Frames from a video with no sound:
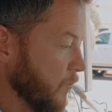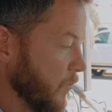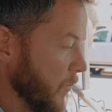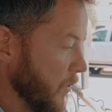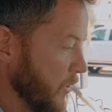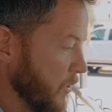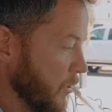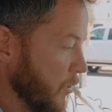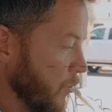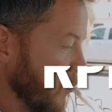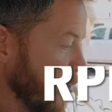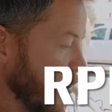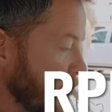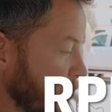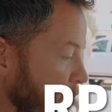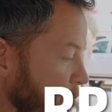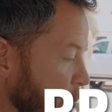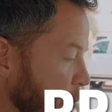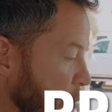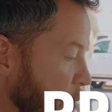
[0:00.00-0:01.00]
So what I'm
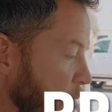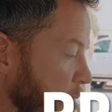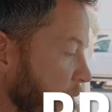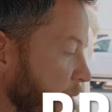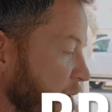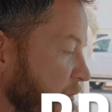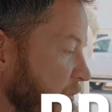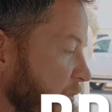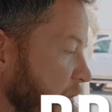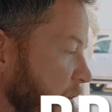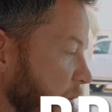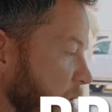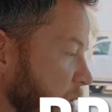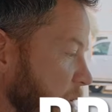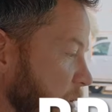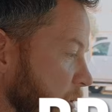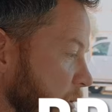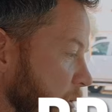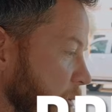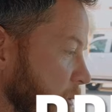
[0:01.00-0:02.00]
going to put on here
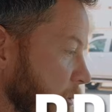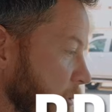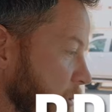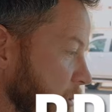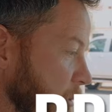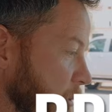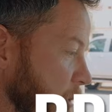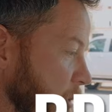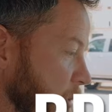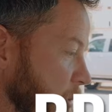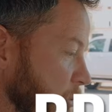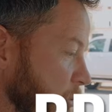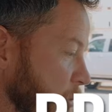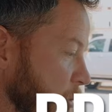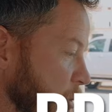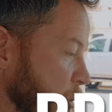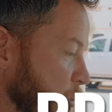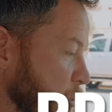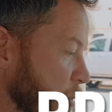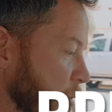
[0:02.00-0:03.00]
first is we're
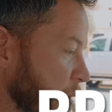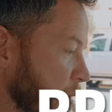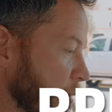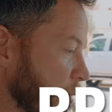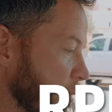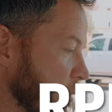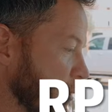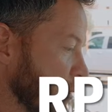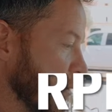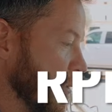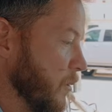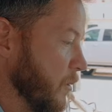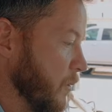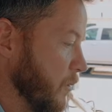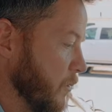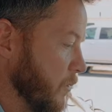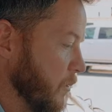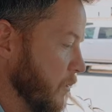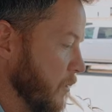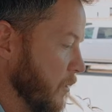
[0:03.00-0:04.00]
going to put
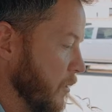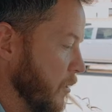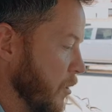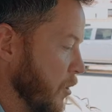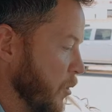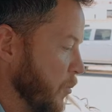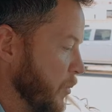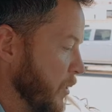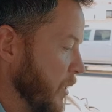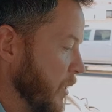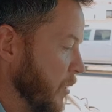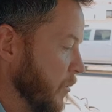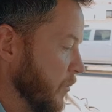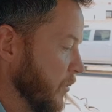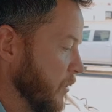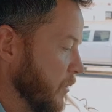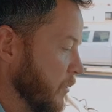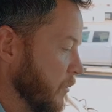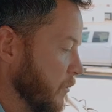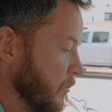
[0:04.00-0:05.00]
our
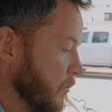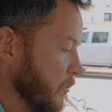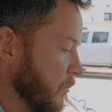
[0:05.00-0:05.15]
RPMs.